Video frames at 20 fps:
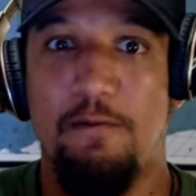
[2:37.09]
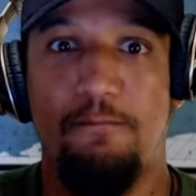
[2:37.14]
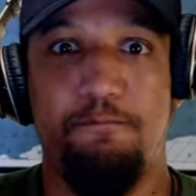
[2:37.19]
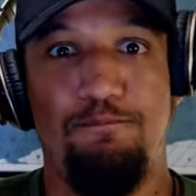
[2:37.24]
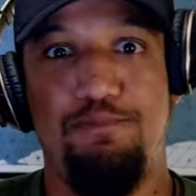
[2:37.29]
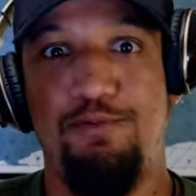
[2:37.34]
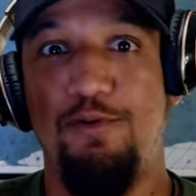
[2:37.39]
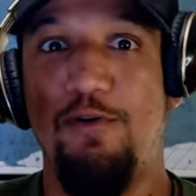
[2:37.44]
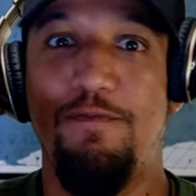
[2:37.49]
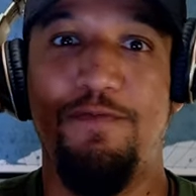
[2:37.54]

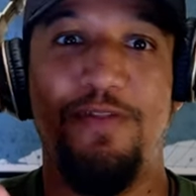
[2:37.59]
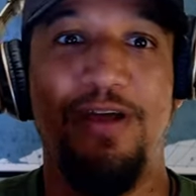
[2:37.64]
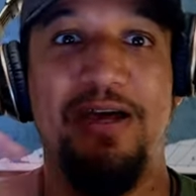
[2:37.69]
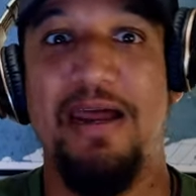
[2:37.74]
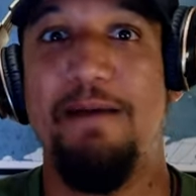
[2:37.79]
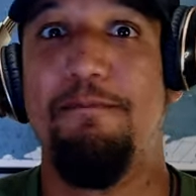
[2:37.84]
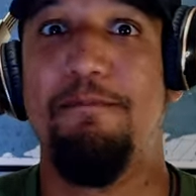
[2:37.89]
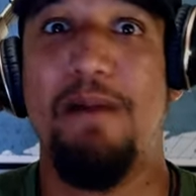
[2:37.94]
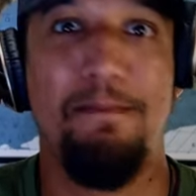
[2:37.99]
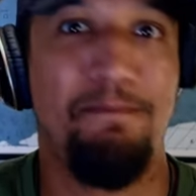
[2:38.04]
proof that
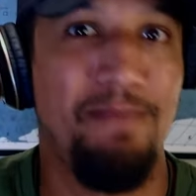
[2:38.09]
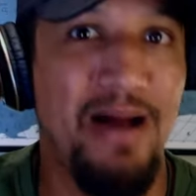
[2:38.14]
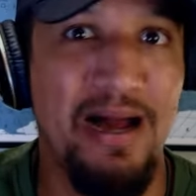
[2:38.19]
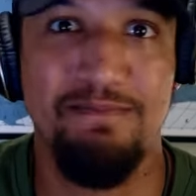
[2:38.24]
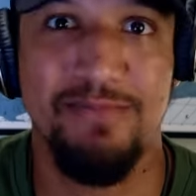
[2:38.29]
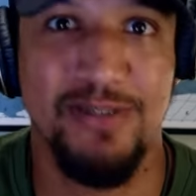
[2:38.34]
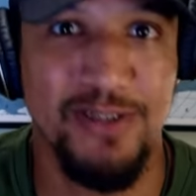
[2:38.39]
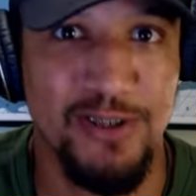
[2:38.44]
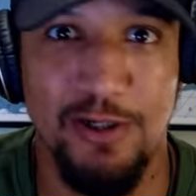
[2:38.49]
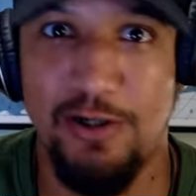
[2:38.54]
I'm my
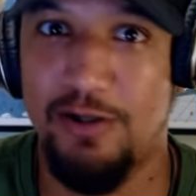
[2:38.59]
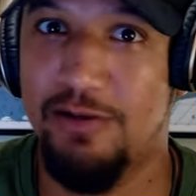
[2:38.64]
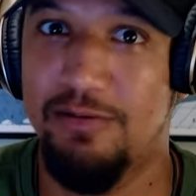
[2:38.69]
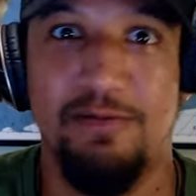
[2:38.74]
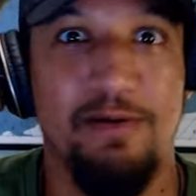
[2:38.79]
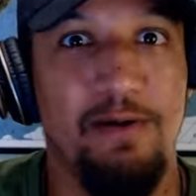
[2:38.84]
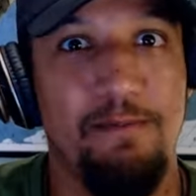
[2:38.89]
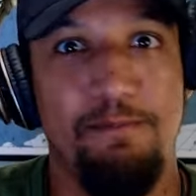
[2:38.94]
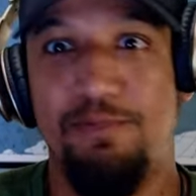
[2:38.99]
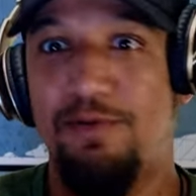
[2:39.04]
mom's son,
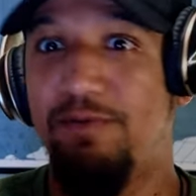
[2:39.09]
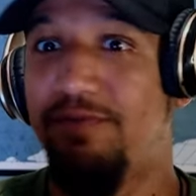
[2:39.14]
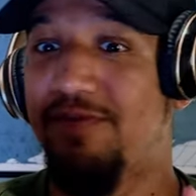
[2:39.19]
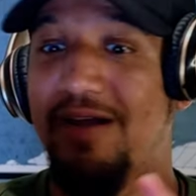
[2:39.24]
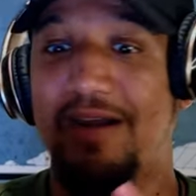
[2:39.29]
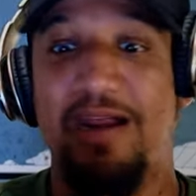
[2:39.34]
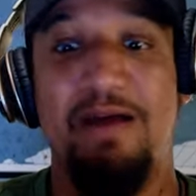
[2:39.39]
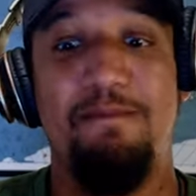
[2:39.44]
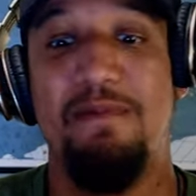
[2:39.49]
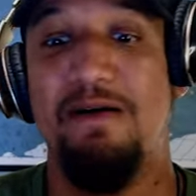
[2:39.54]
proof that
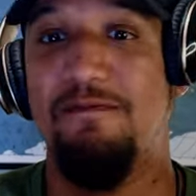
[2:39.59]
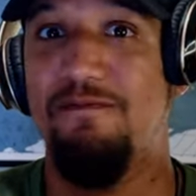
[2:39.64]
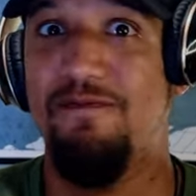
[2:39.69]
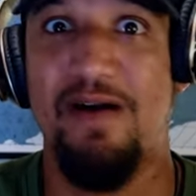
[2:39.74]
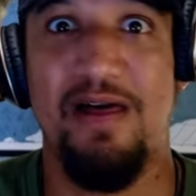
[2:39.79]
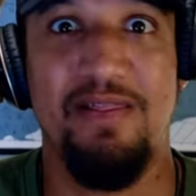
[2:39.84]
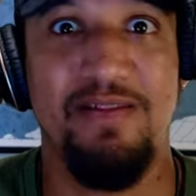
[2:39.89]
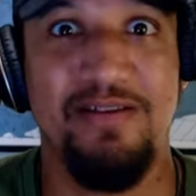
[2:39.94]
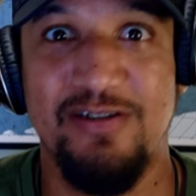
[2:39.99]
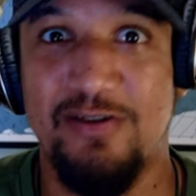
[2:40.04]
I'm my
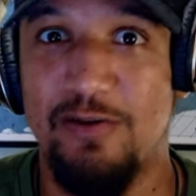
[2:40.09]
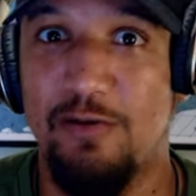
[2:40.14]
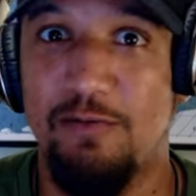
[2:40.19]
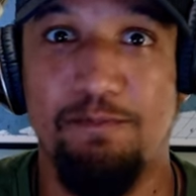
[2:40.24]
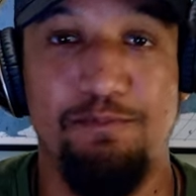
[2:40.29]
father's son,